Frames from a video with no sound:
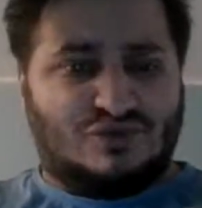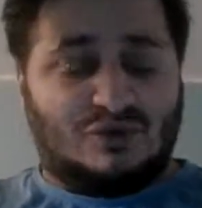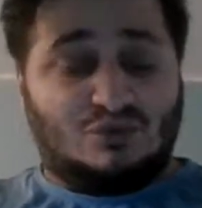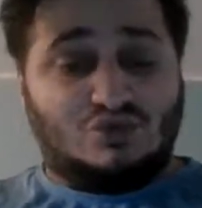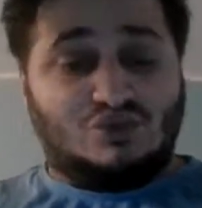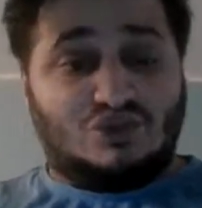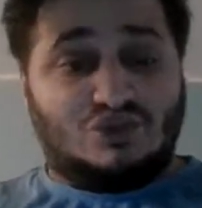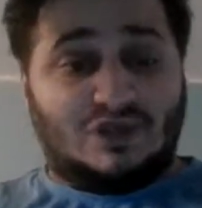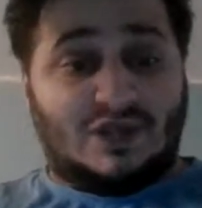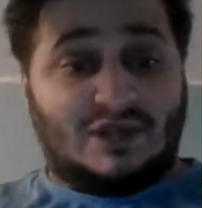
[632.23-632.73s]
It
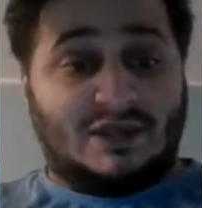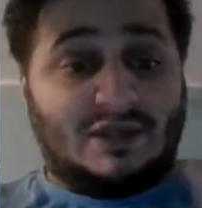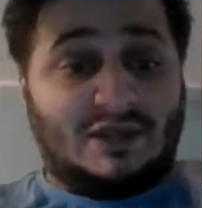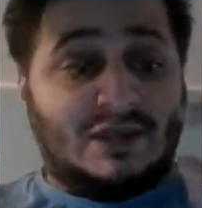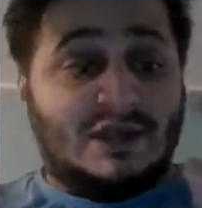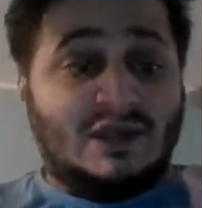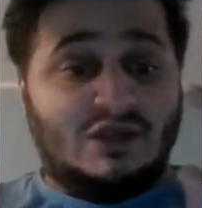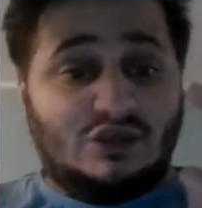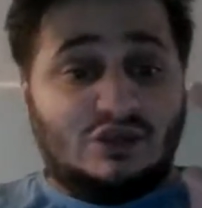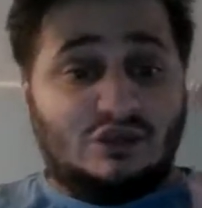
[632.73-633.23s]
wasn't like
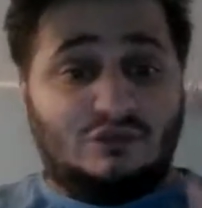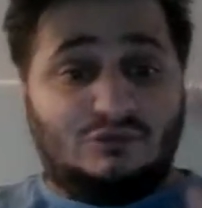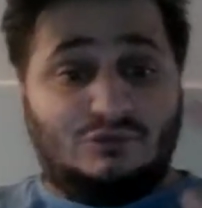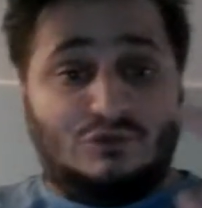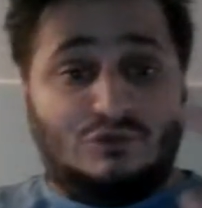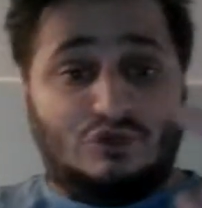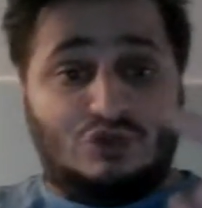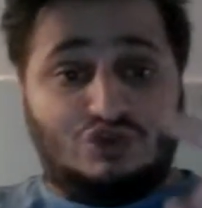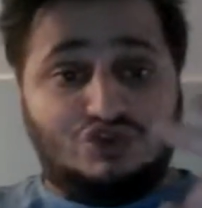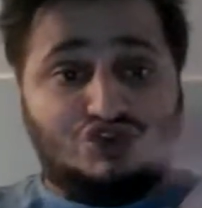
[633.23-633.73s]
your
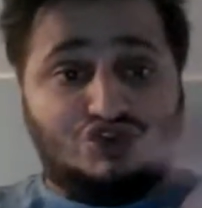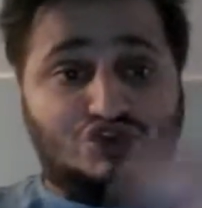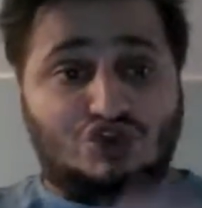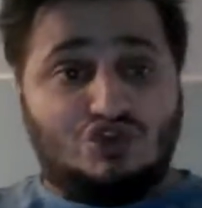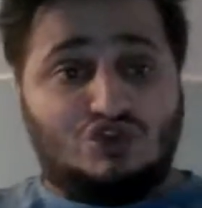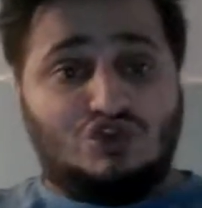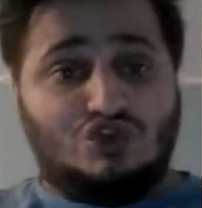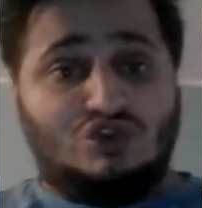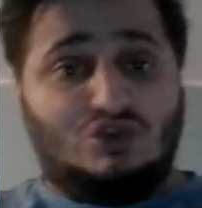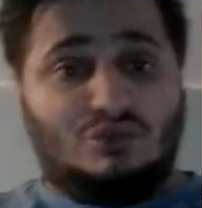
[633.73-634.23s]
full-on
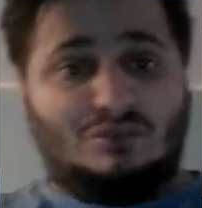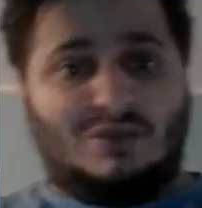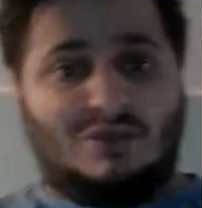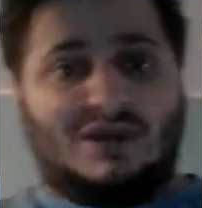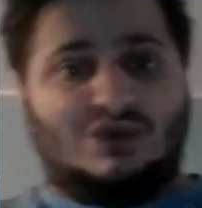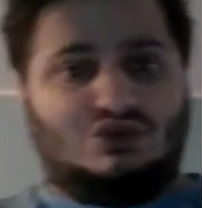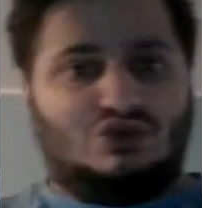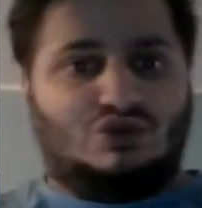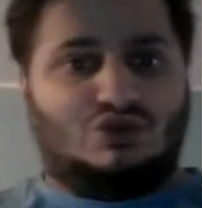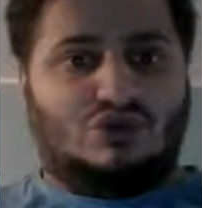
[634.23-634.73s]
circular
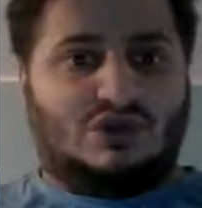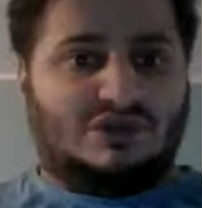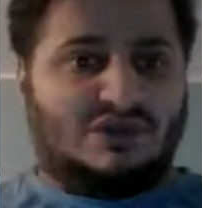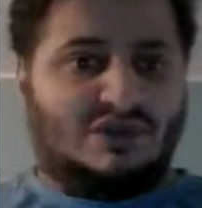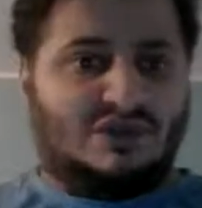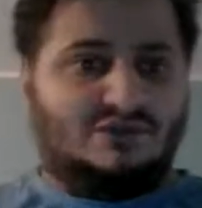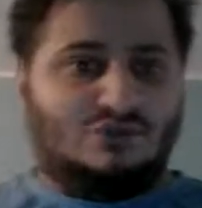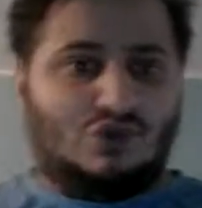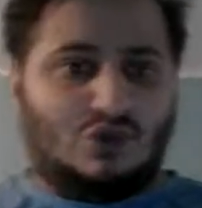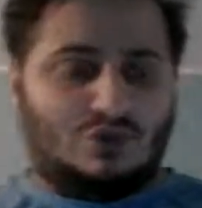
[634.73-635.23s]
magnet. I
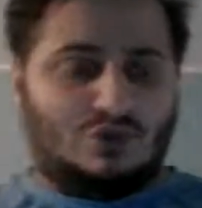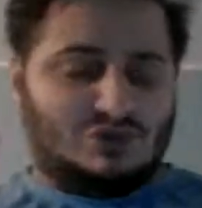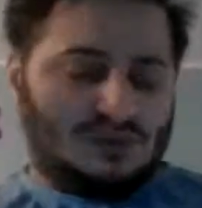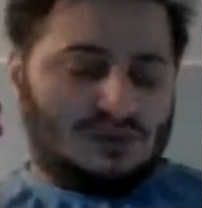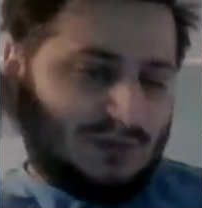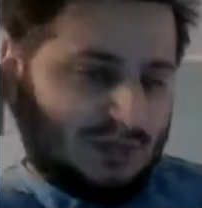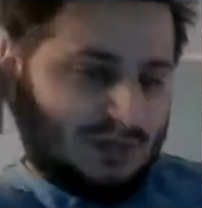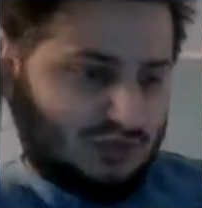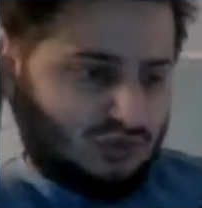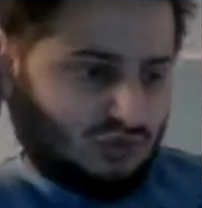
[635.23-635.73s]
didn't even know it was a
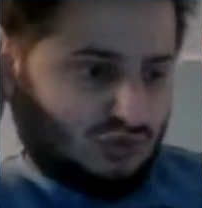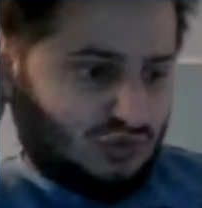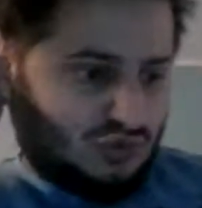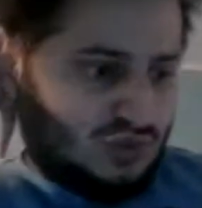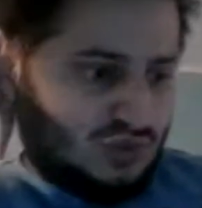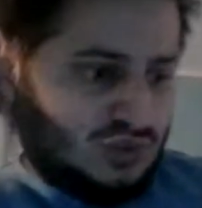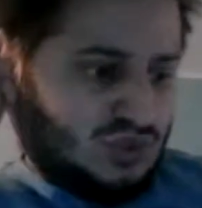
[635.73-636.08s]
magnet.